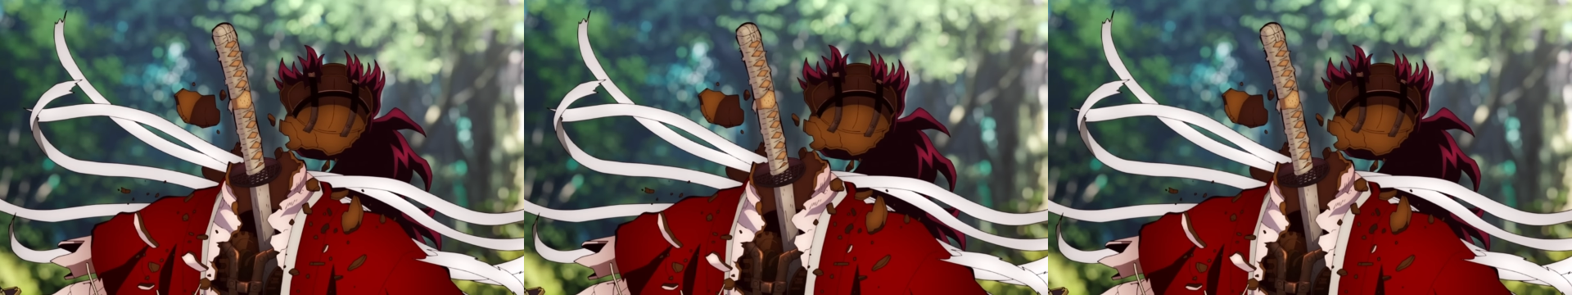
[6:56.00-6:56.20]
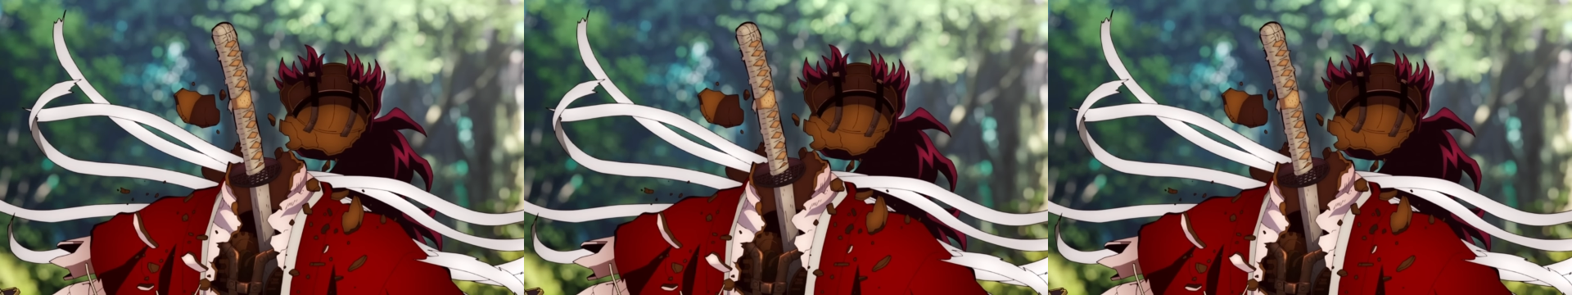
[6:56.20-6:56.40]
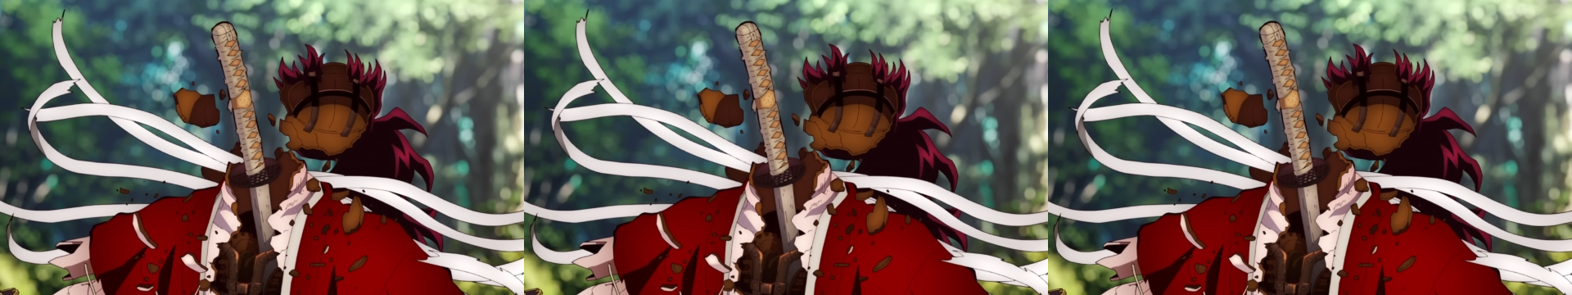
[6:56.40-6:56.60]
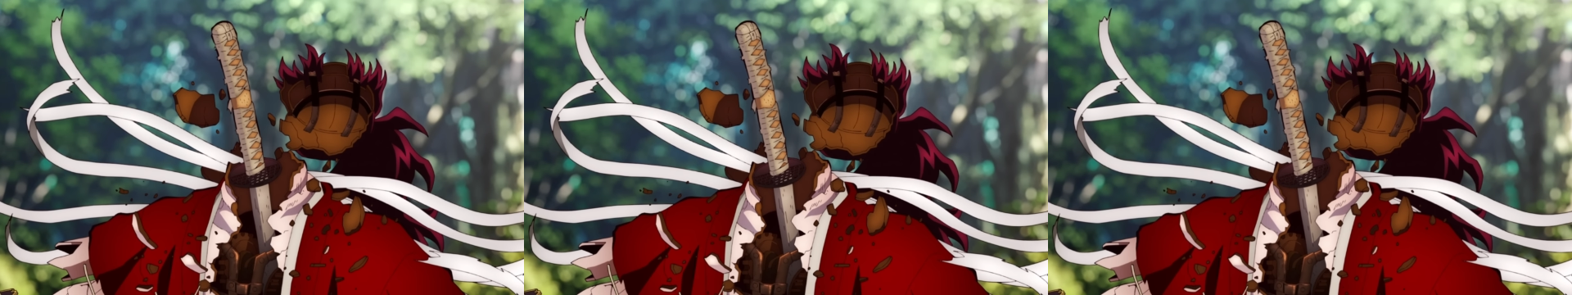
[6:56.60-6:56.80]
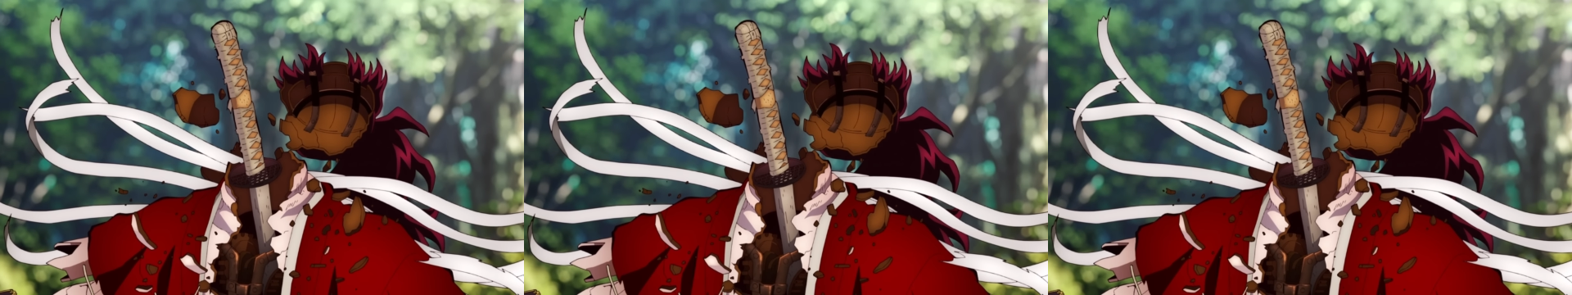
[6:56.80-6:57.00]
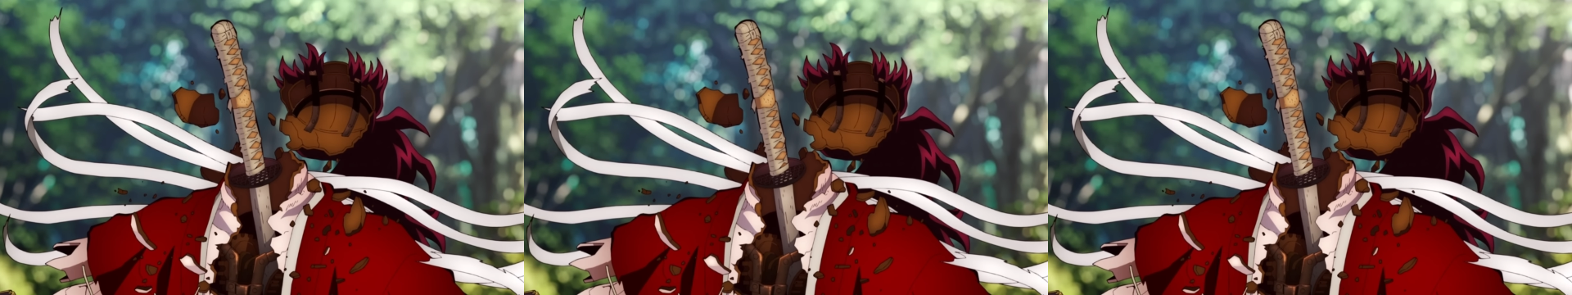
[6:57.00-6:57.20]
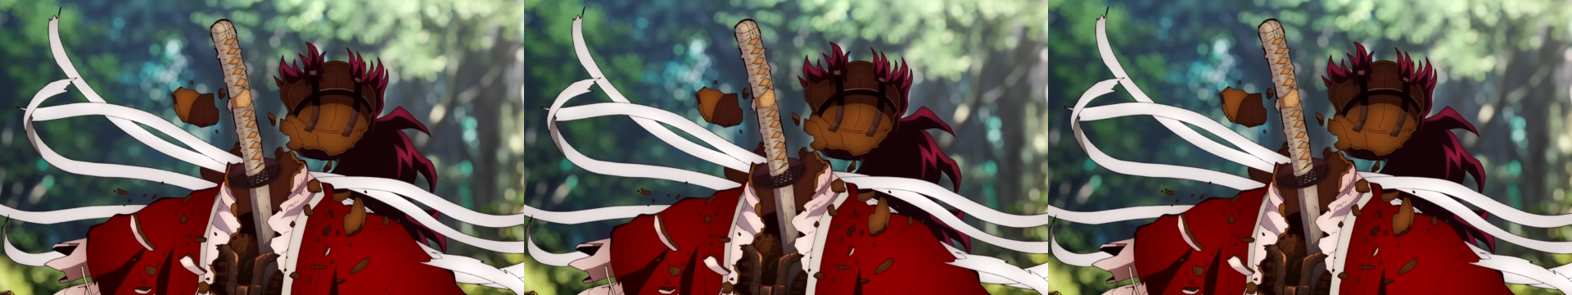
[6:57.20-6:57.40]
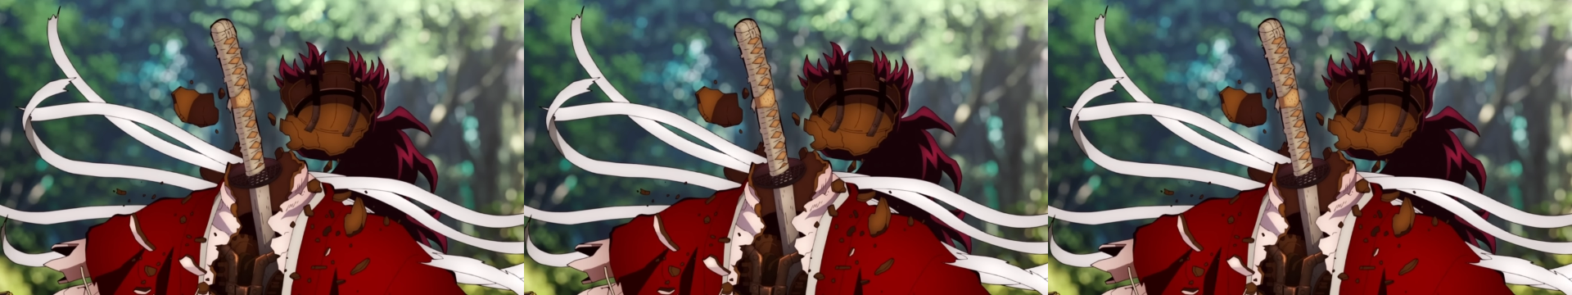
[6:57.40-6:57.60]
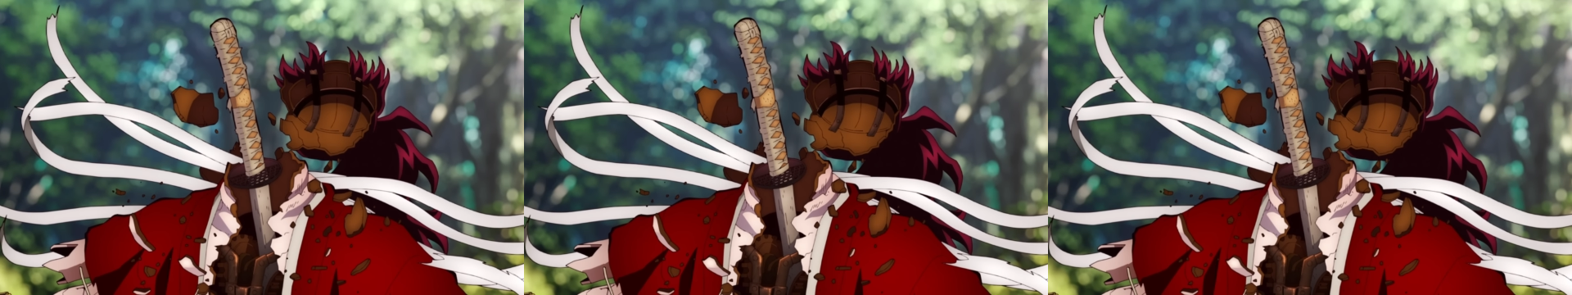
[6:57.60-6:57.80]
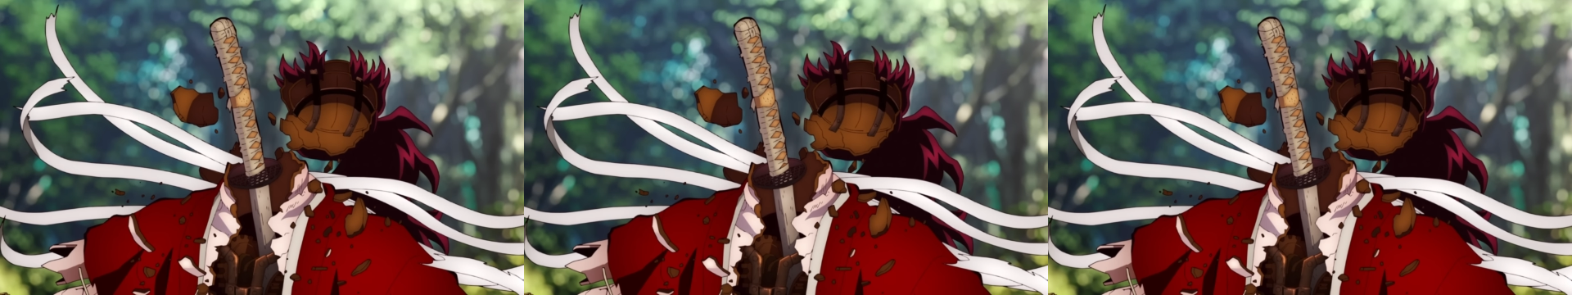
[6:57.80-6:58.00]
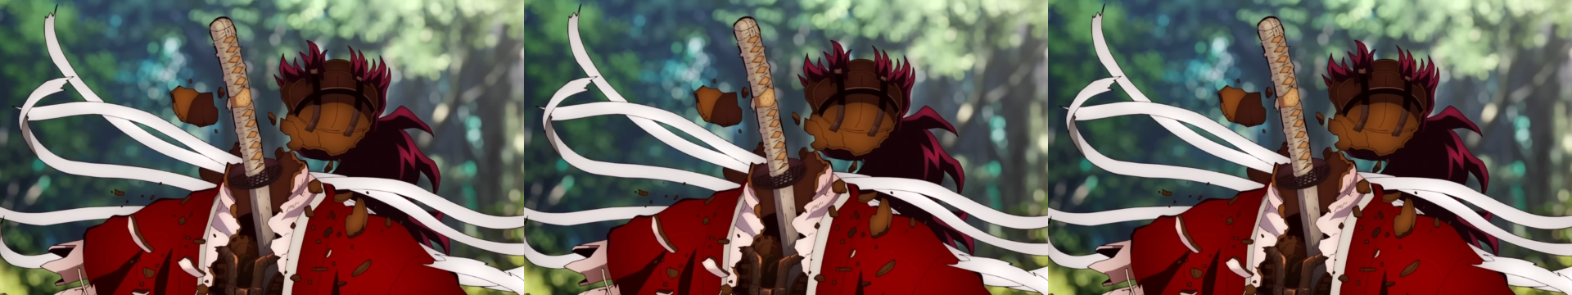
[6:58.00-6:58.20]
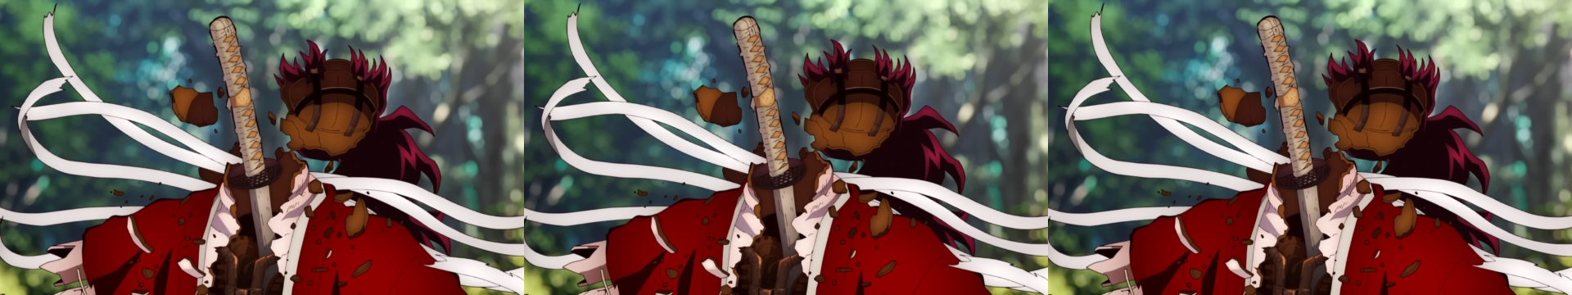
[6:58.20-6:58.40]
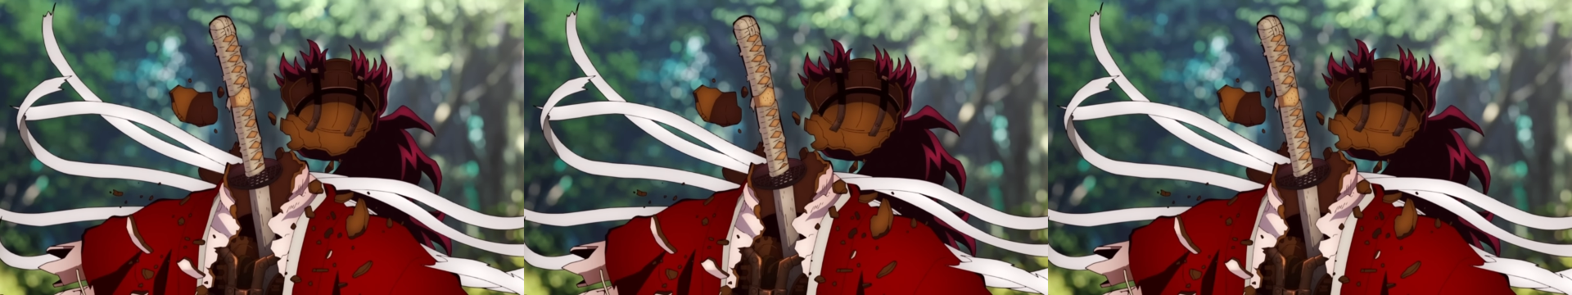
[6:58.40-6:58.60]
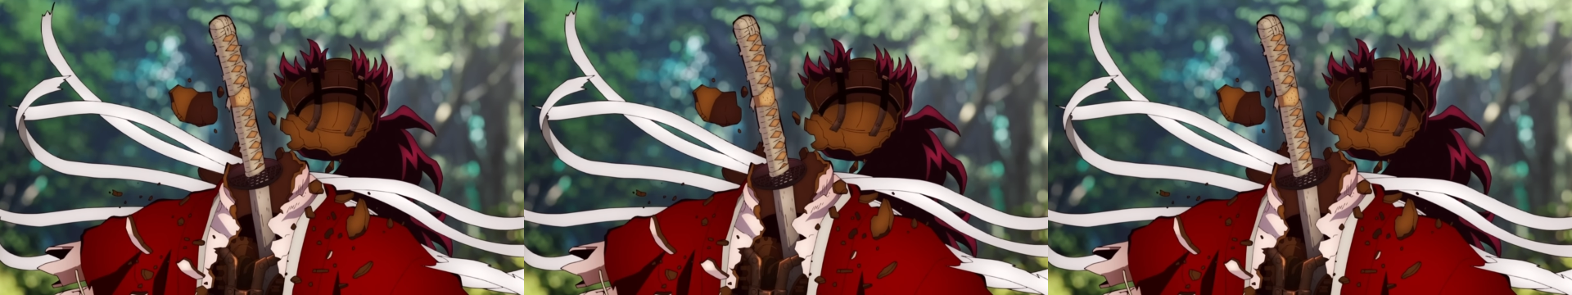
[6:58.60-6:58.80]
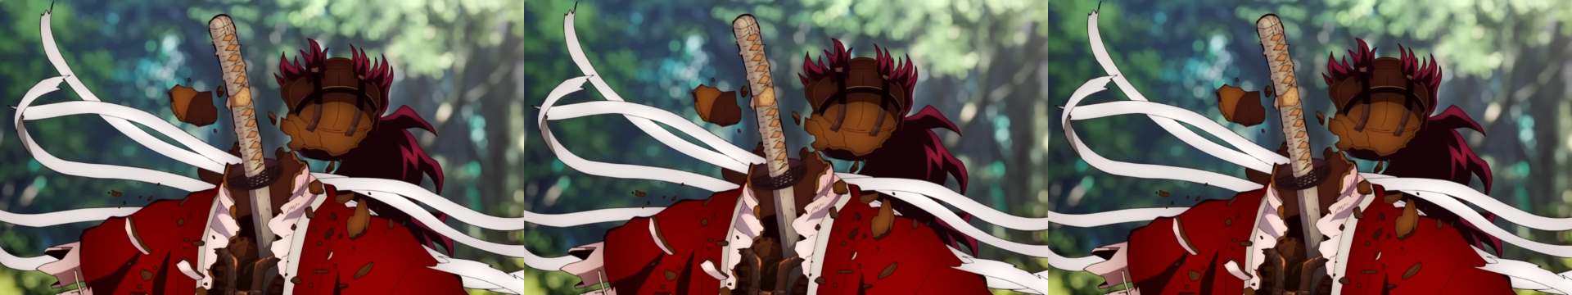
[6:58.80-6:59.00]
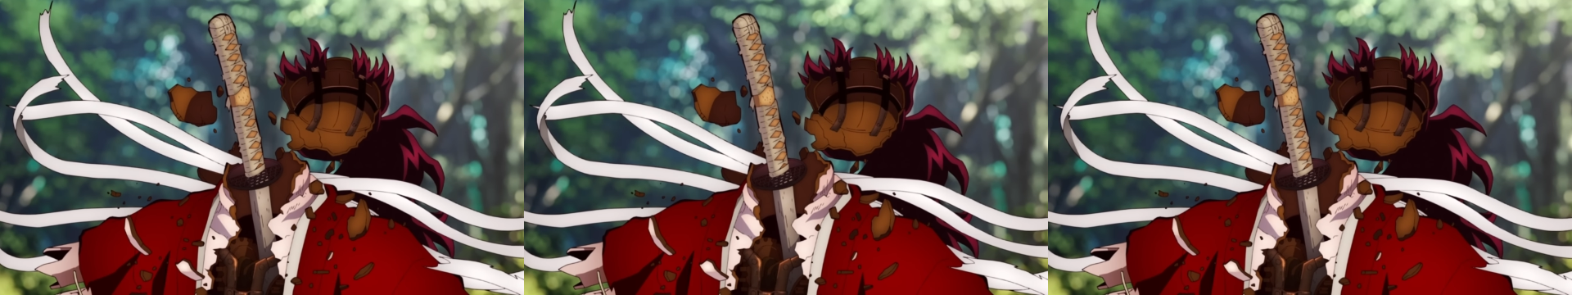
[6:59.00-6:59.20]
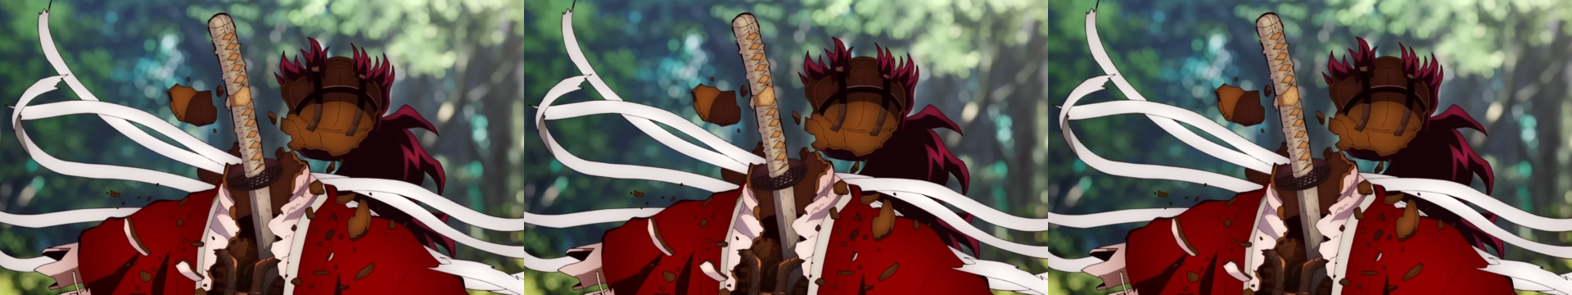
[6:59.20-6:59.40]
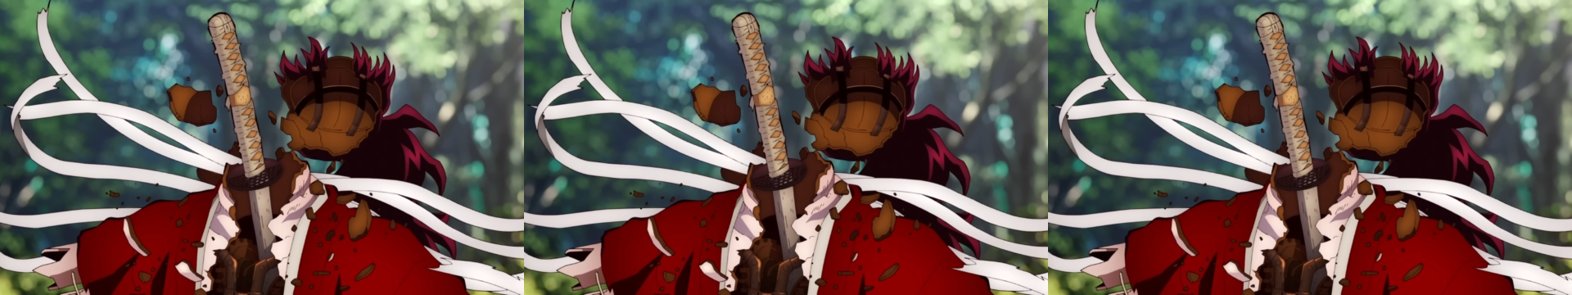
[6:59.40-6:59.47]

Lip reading: (no speaker visible)